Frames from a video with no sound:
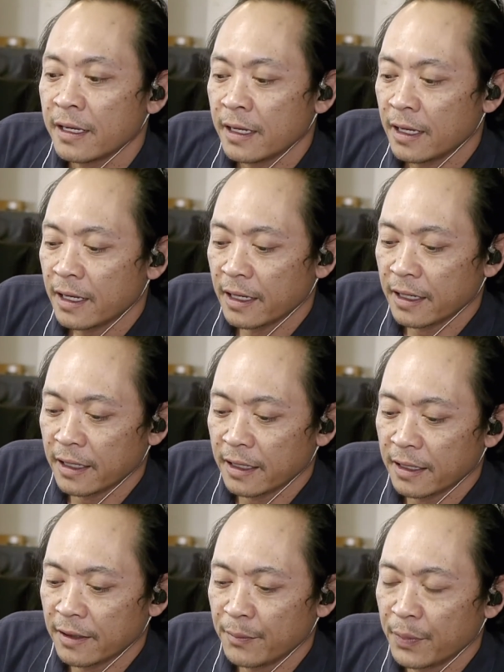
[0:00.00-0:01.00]

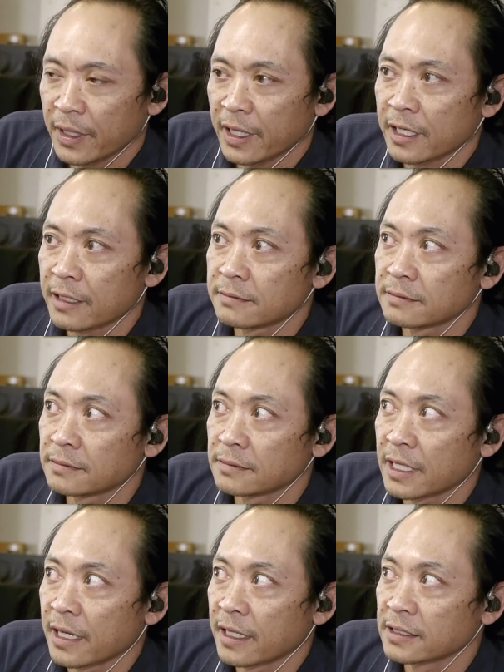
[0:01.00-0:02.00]
But
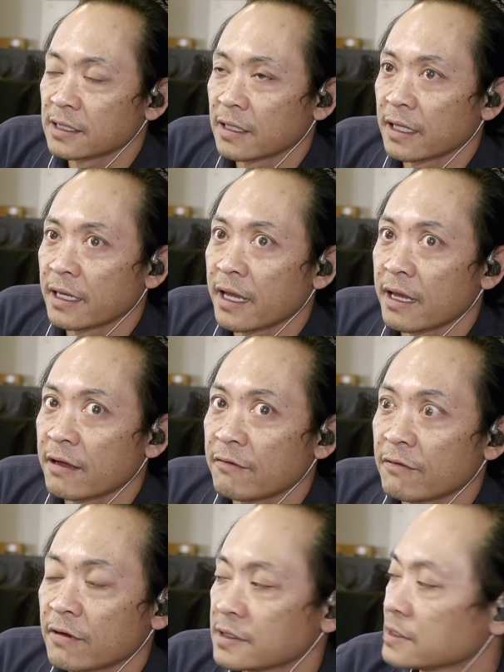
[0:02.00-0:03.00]
yeah, that's all I have
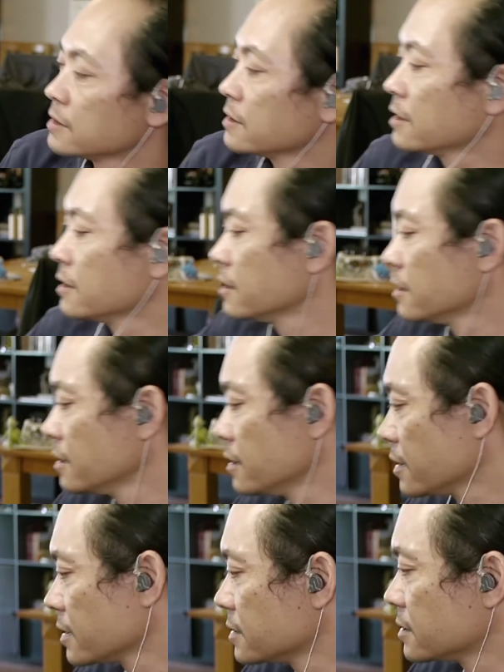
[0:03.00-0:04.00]
for us today,
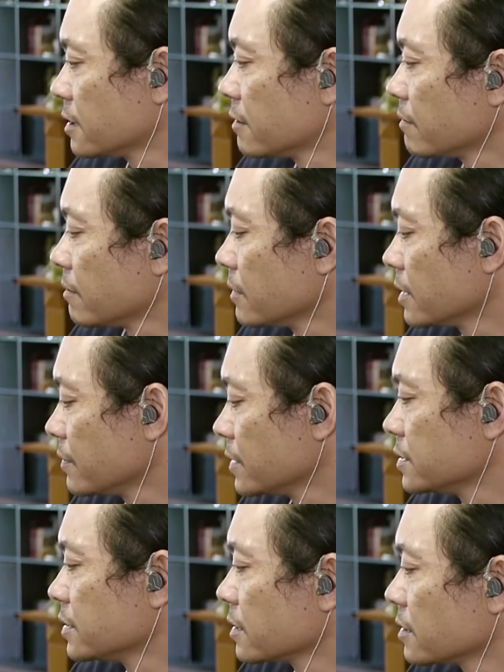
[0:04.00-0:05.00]
except let me
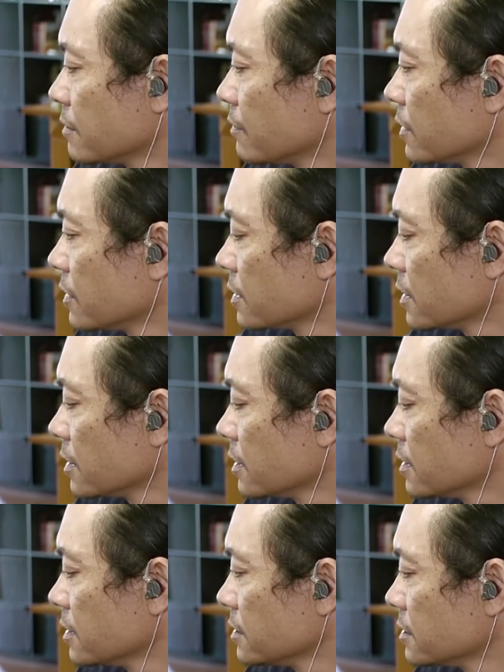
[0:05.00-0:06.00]
check the
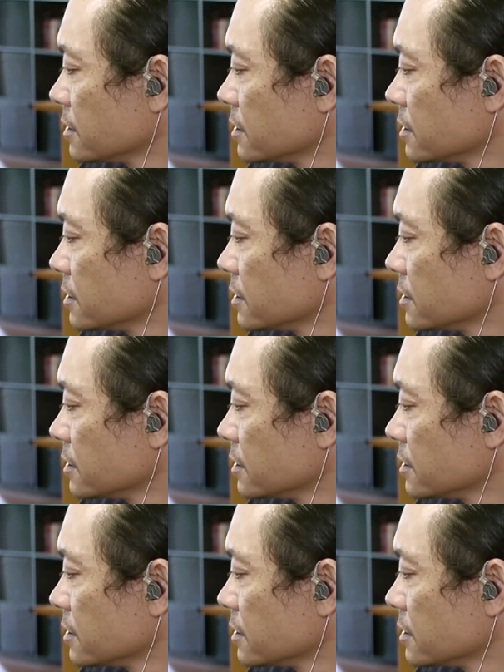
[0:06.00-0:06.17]
birthdays.